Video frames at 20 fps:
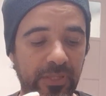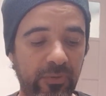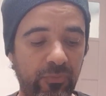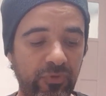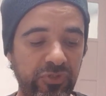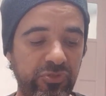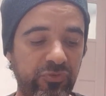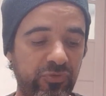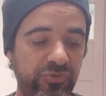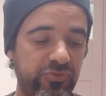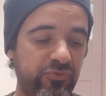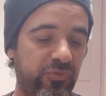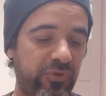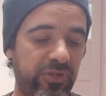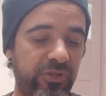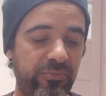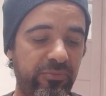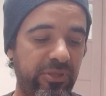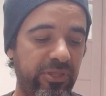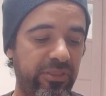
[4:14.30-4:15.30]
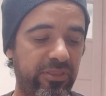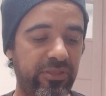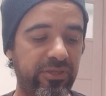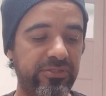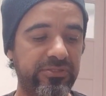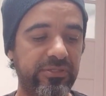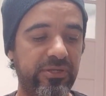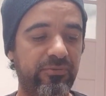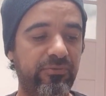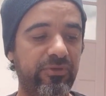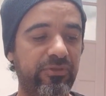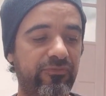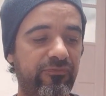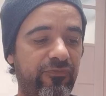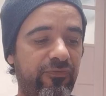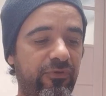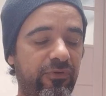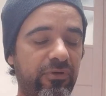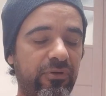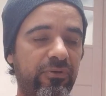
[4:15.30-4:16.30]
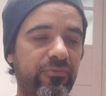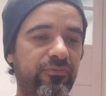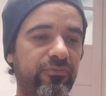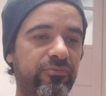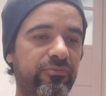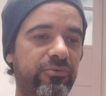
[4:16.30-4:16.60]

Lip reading: which was one of the main things I went for,